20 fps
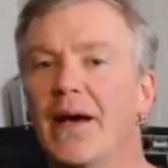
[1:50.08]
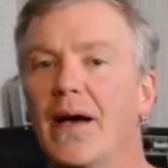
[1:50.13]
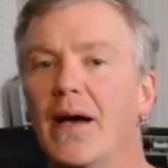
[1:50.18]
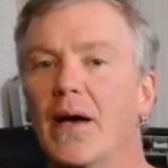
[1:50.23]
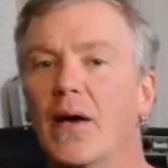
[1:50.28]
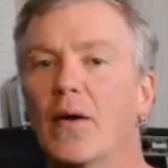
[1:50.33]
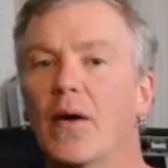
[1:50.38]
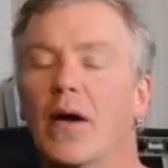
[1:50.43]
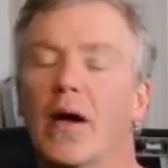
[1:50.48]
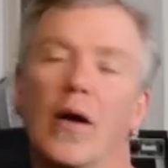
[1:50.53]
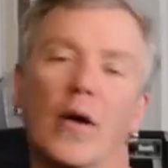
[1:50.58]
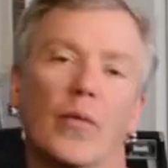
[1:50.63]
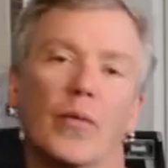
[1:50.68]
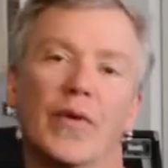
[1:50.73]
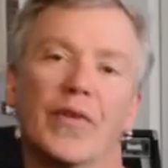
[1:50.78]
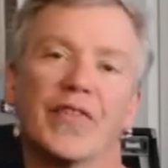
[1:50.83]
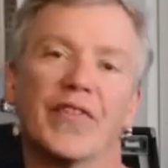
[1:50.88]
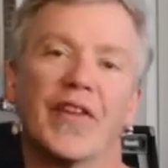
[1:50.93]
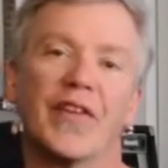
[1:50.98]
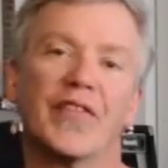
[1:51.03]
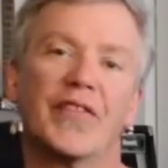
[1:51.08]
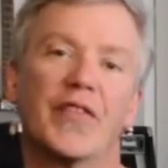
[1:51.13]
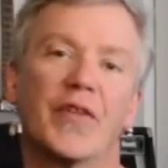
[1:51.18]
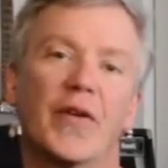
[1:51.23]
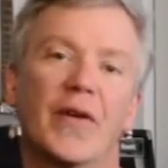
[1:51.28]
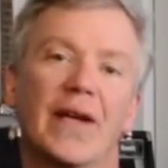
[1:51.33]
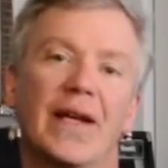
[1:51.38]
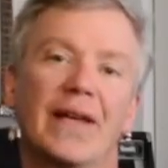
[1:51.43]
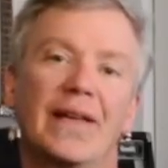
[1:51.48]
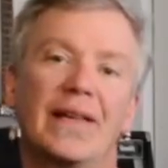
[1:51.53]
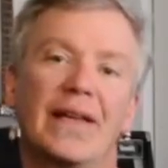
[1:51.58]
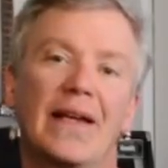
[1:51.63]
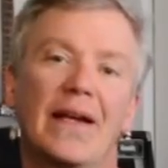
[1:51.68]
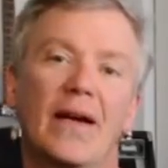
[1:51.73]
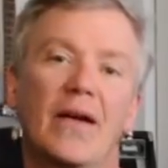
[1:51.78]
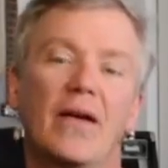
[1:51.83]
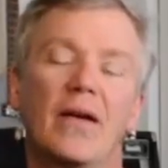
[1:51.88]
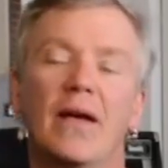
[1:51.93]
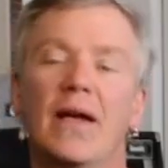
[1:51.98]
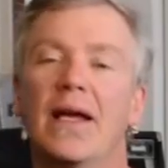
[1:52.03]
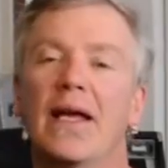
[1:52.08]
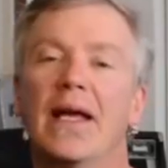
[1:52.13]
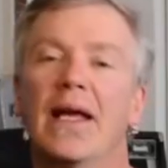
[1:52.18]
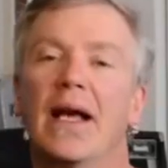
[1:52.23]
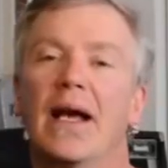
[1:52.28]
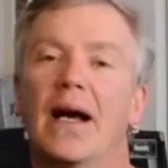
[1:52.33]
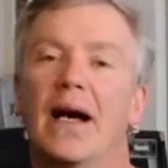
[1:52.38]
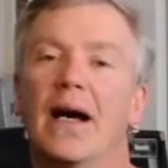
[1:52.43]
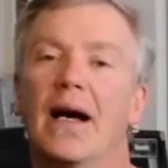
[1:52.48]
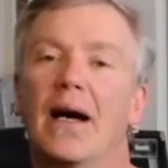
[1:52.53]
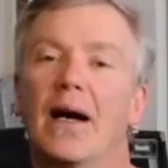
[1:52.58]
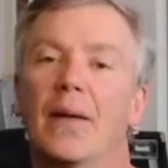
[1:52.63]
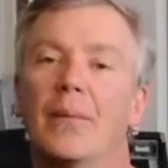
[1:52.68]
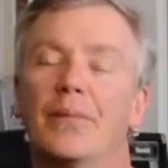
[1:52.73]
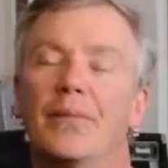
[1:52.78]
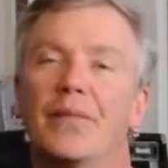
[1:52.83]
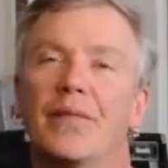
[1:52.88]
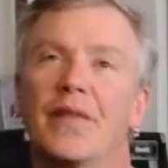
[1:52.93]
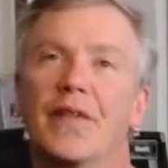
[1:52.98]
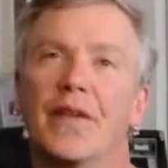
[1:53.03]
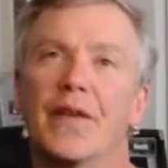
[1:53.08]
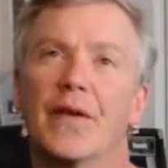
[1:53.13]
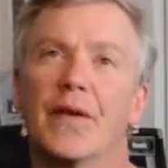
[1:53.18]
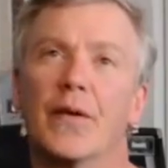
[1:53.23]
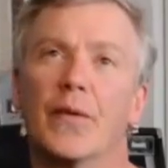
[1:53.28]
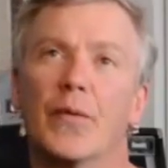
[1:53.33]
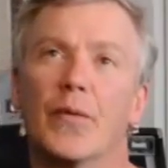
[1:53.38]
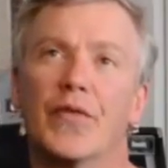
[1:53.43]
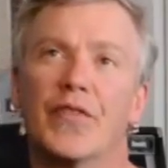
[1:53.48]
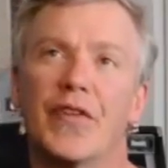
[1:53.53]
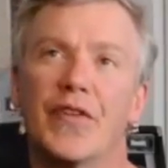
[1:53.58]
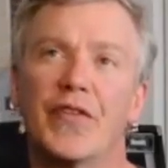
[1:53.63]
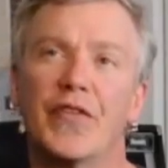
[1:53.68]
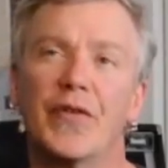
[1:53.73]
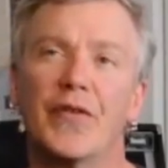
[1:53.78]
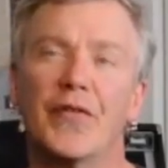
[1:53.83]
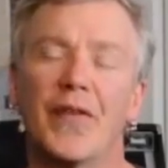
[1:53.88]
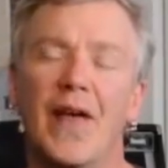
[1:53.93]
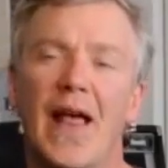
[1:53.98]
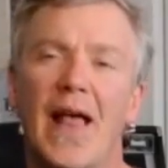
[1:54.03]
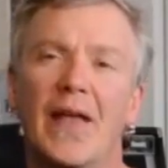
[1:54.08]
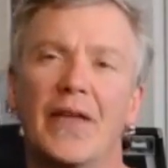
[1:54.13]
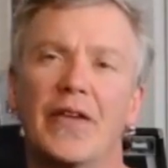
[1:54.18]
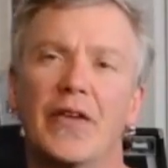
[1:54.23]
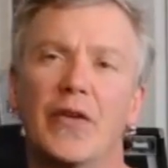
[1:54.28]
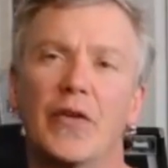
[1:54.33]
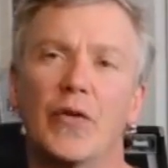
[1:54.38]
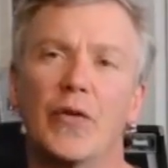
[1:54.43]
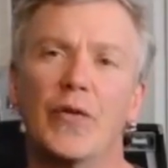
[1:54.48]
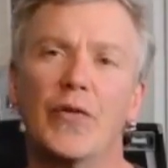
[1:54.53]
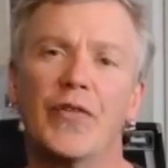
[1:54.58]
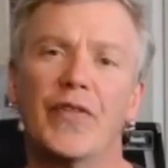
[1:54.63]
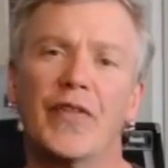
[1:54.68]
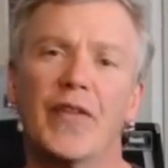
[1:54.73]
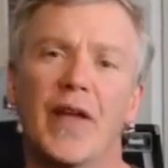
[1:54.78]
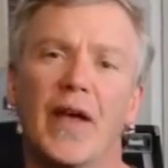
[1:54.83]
resistor in there. The resistor values